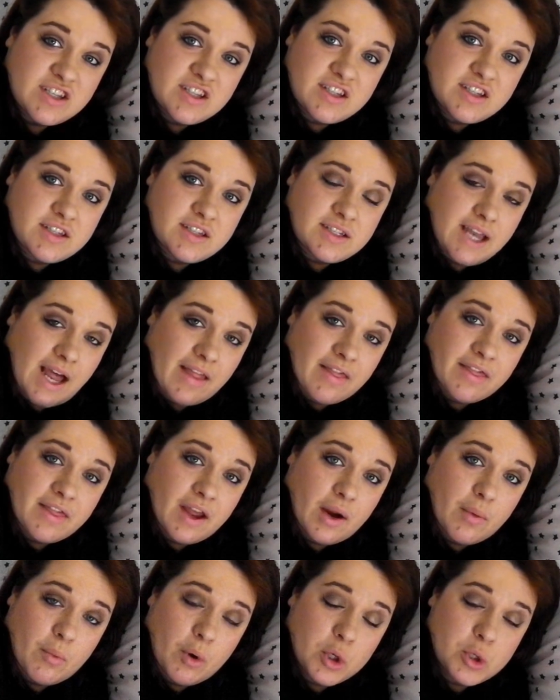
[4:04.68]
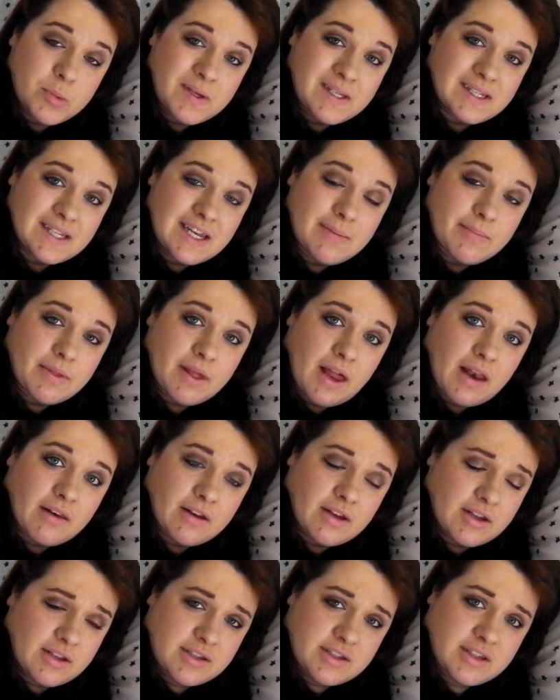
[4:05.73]
stand there and watch me sleep then,
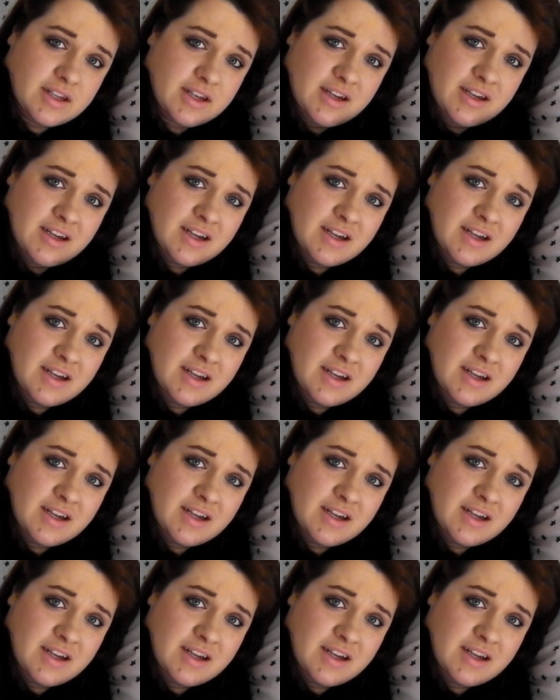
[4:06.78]
because